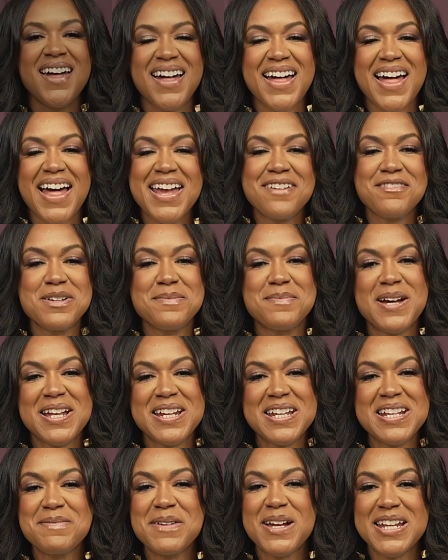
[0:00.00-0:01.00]
Hi,
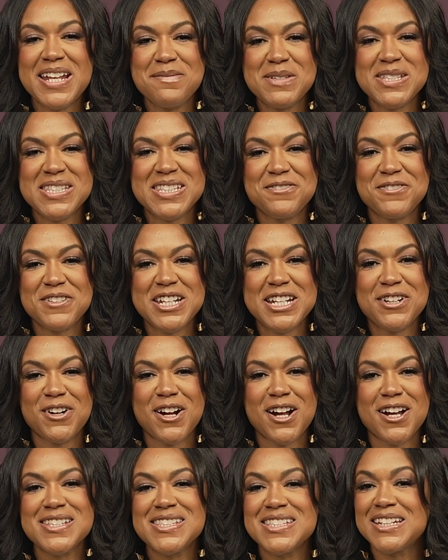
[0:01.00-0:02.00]
everybody. My name is Tiffany
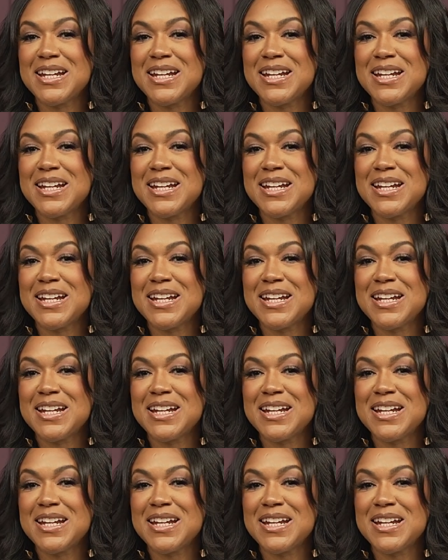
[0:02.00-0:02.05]
Cross,